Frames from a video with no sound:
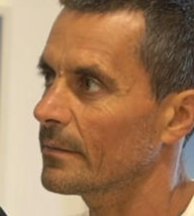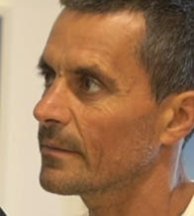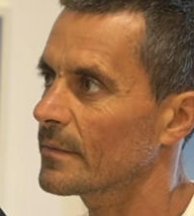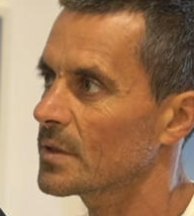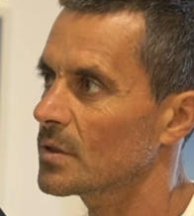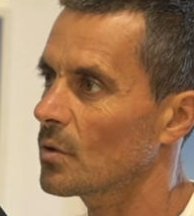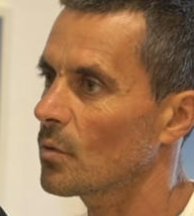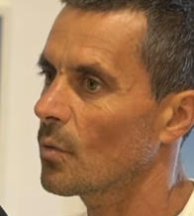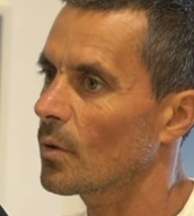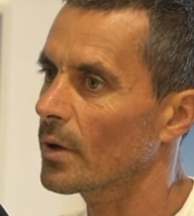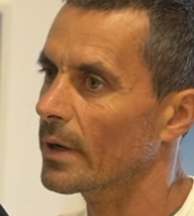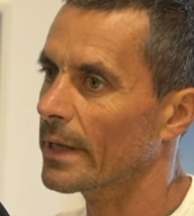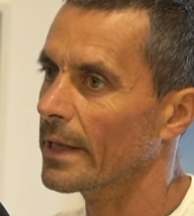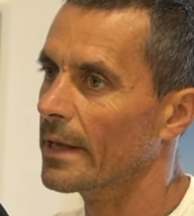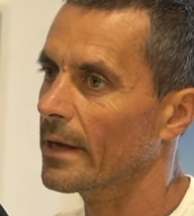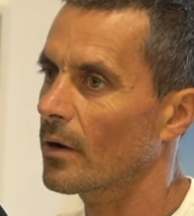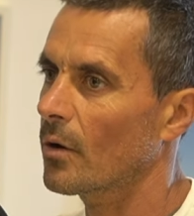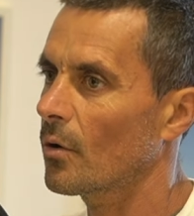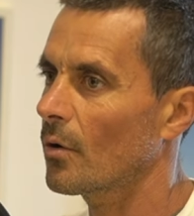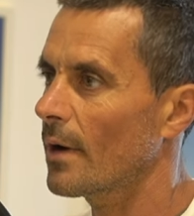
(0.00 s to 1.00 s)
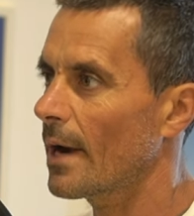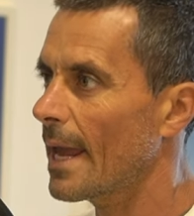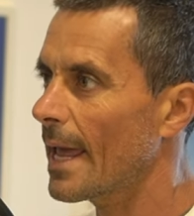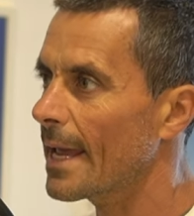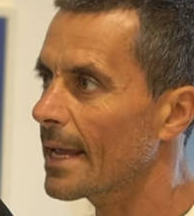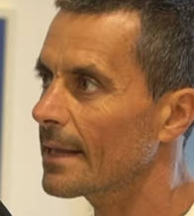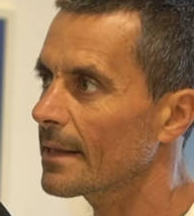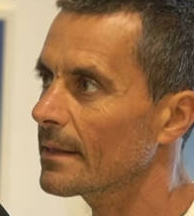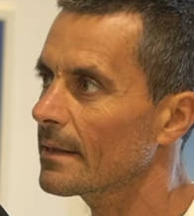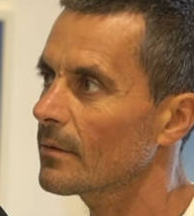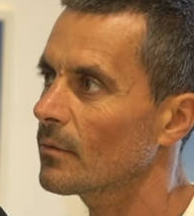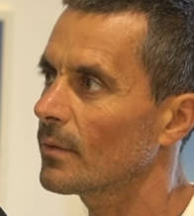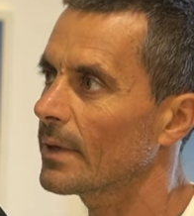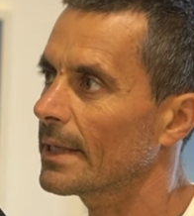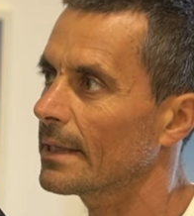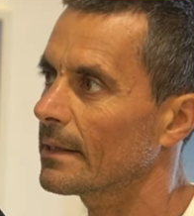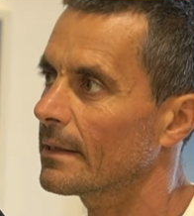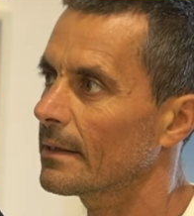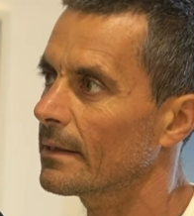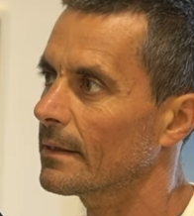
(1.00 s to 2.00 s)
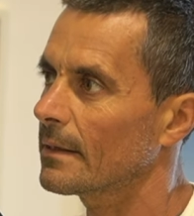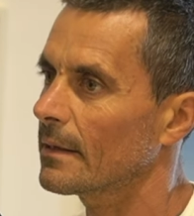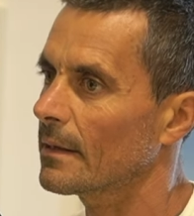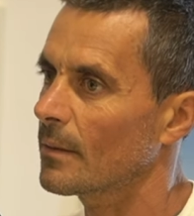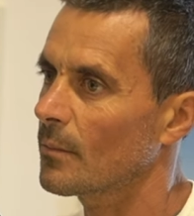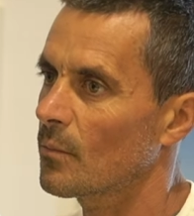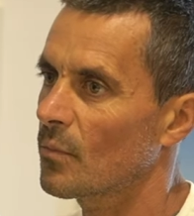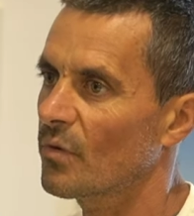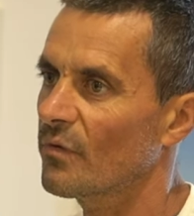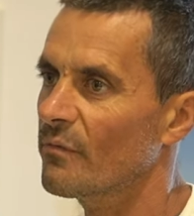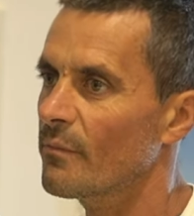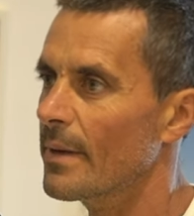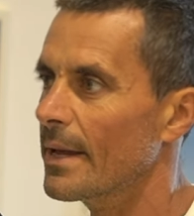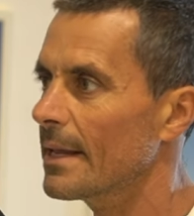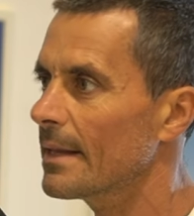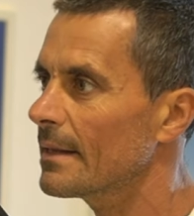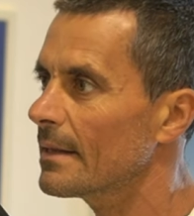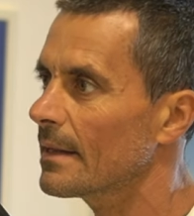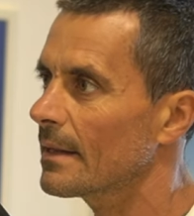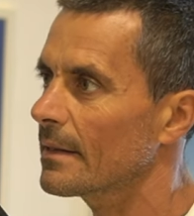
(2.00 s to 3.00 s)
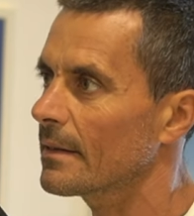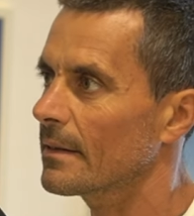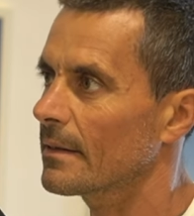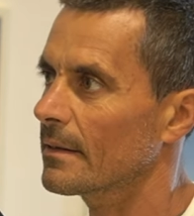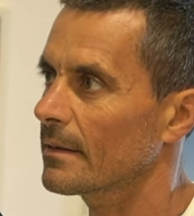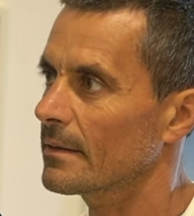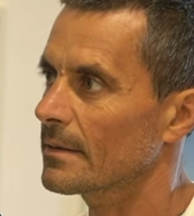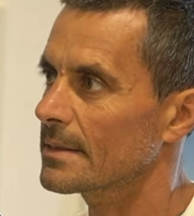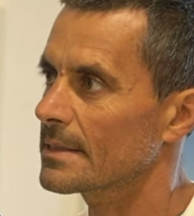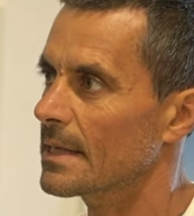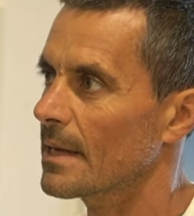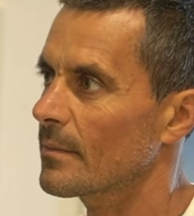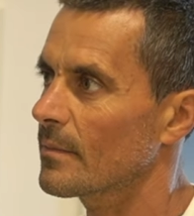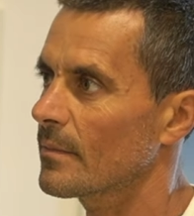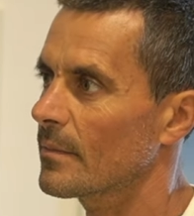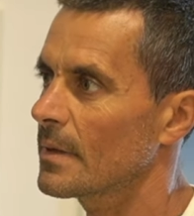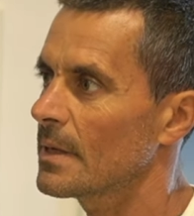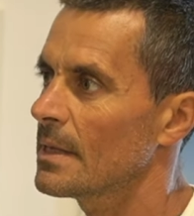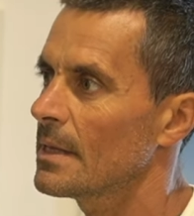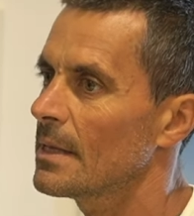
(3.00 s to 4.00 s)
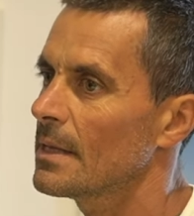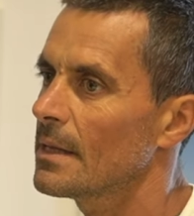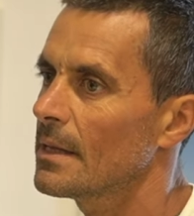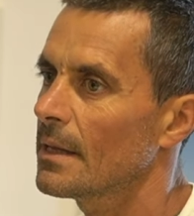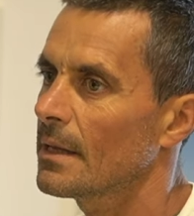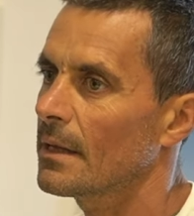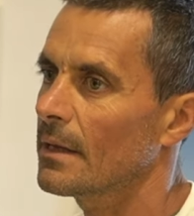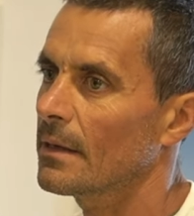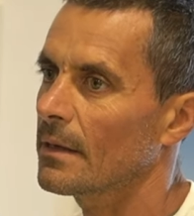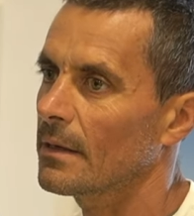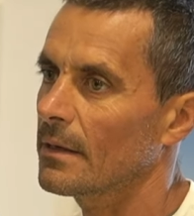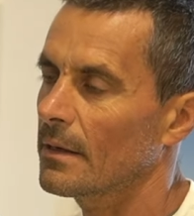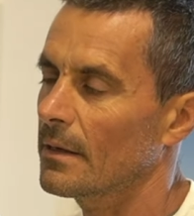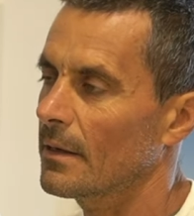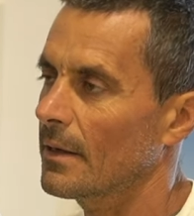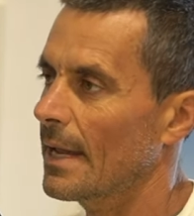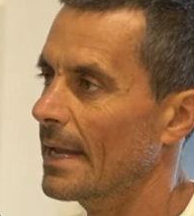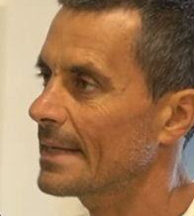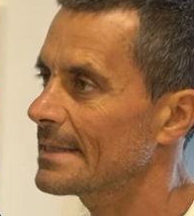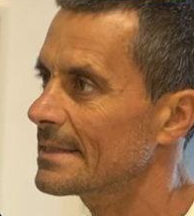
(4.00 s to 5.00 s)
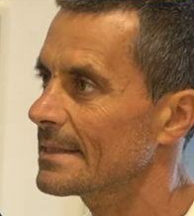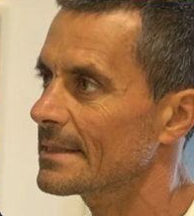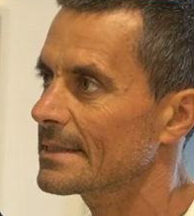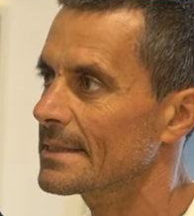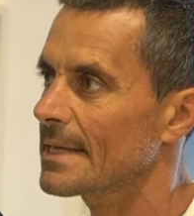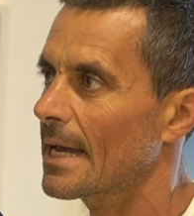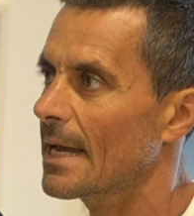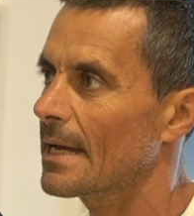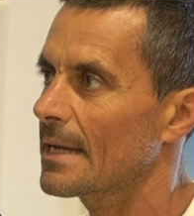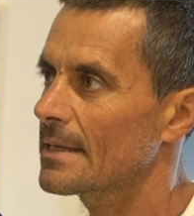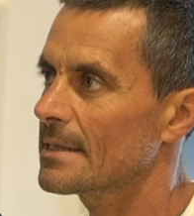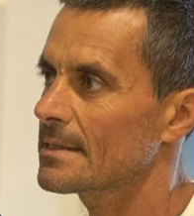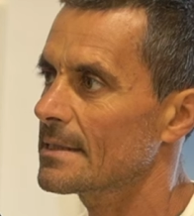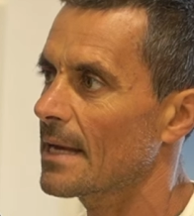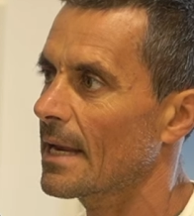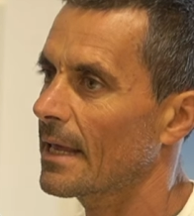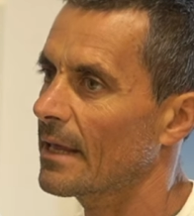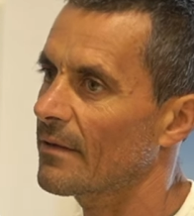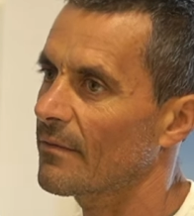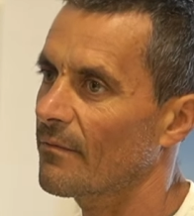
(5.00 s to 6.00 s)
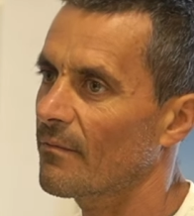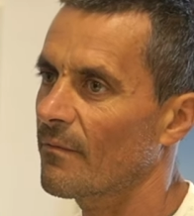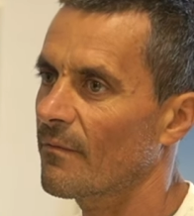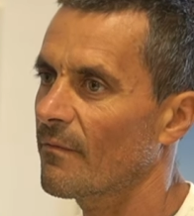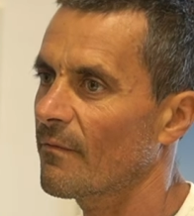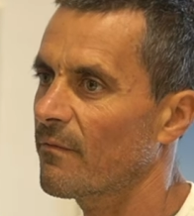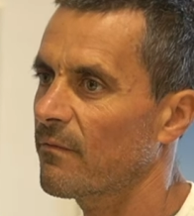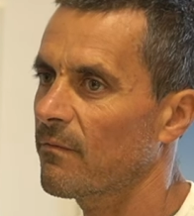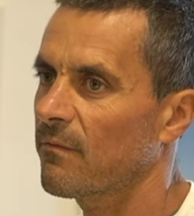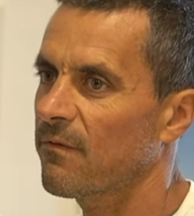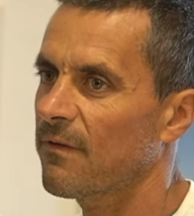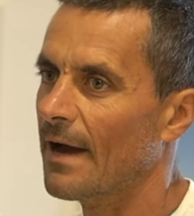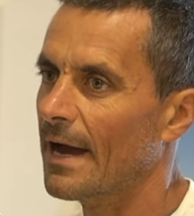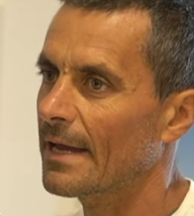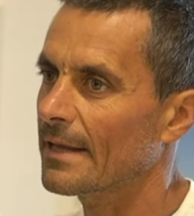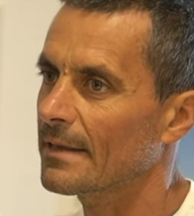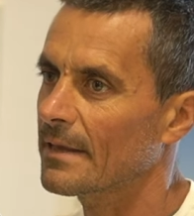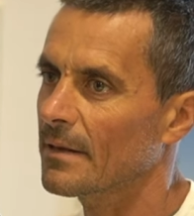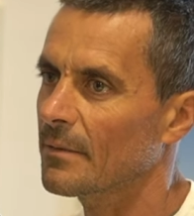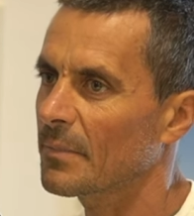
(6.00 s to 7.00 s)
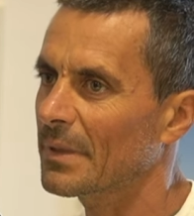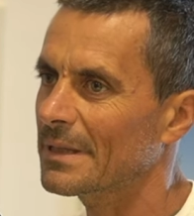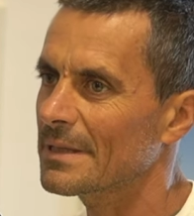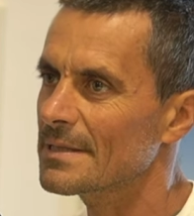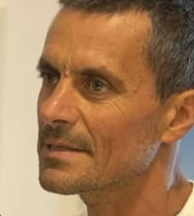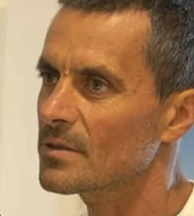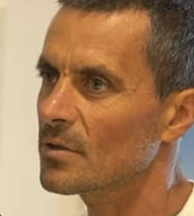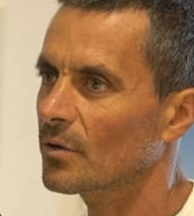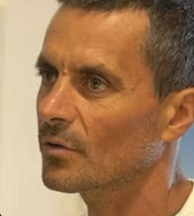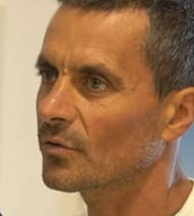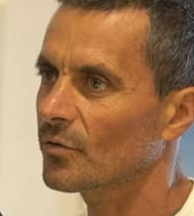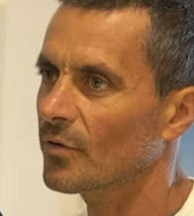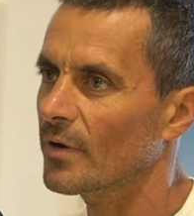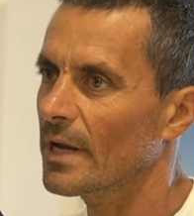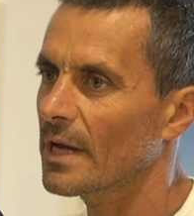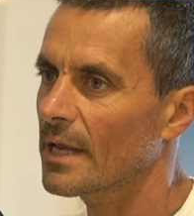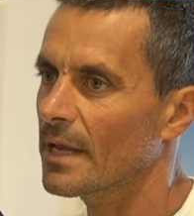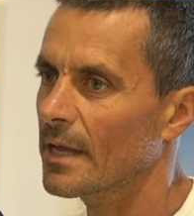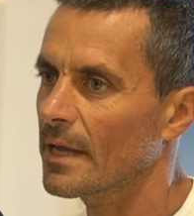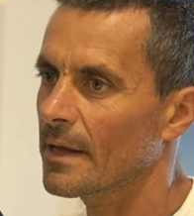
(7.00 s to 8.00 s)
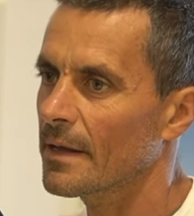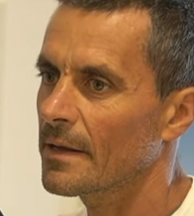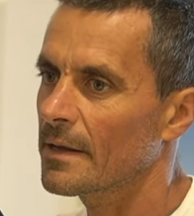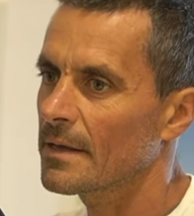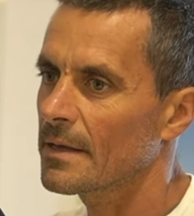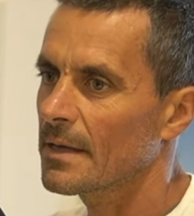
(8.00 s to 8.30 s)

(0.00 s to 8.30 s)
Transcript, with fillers: So working on land with uh, movement and uh, some uh, exercise like fighting, but it's not really